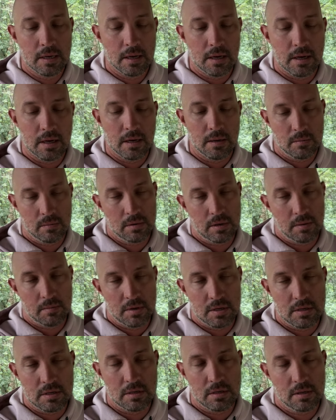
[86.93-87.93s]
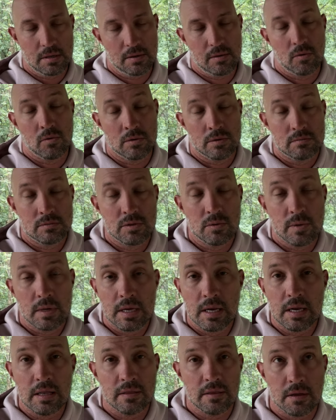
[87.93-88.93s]
I mean, or doing
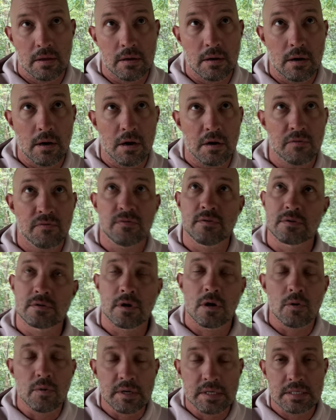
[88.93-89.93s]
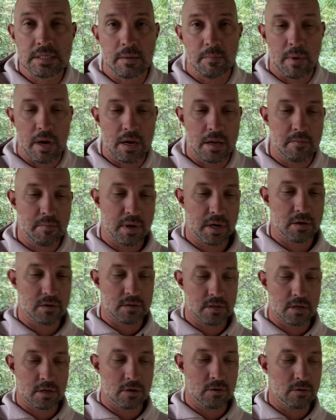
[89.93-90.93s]
anything, golf, there's always somebody better
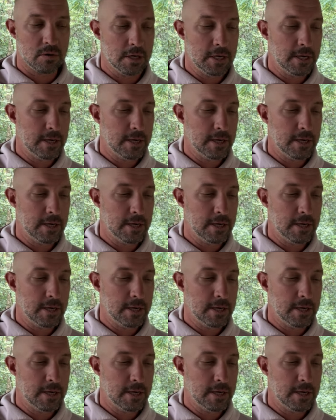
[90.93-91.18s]
than you.